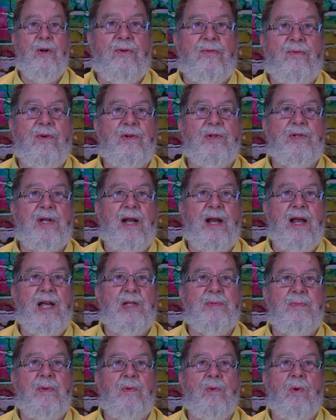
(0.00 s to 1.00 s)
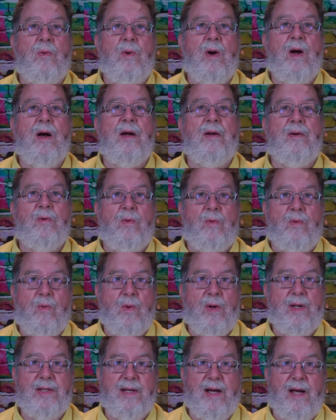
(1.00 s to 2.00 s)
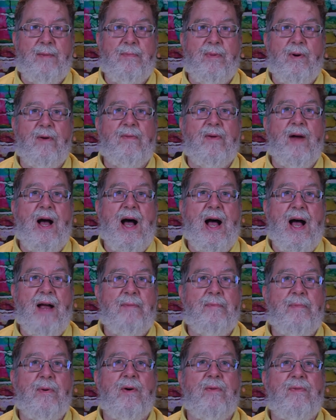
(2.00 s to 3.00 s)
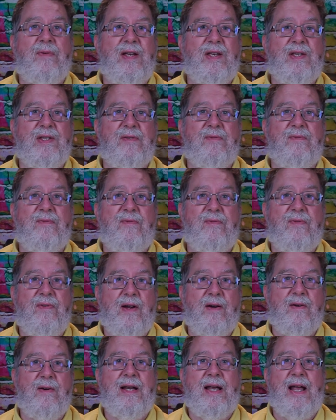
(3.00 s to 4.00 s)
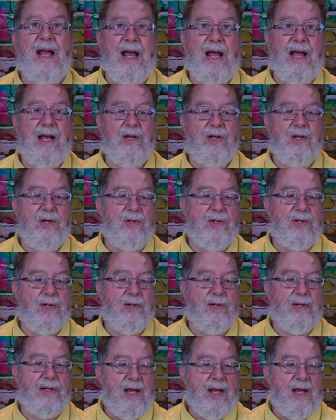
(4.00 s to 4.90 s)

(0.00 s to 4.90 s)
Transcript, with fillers: first going to ask me, well, Ron, what's iPerf? iPerf is a very handy utility